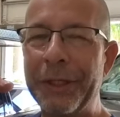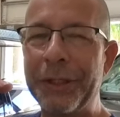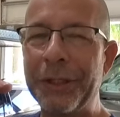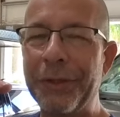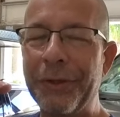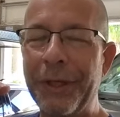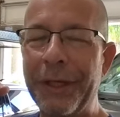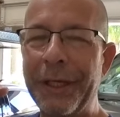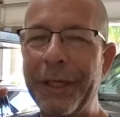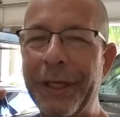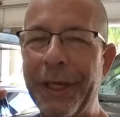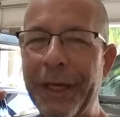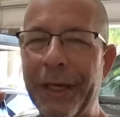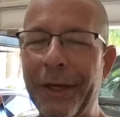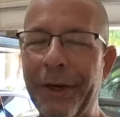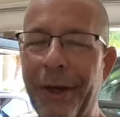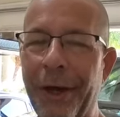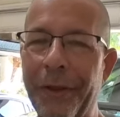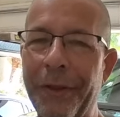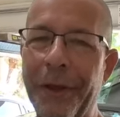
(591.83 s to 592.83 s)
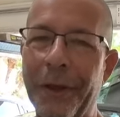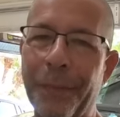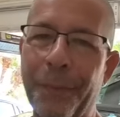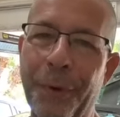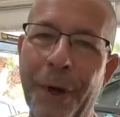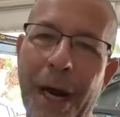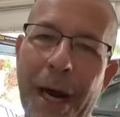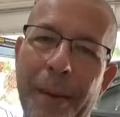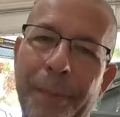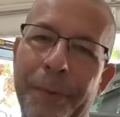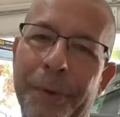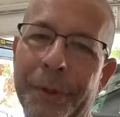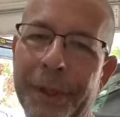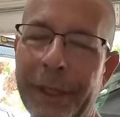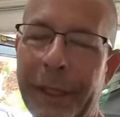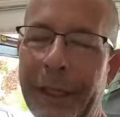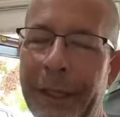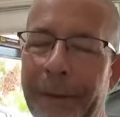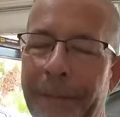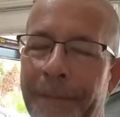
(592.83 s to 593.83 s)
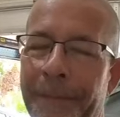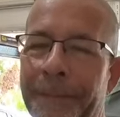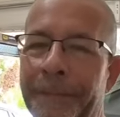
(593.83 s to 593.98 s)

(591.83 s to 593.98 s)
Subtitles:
sure that you get it on there properly.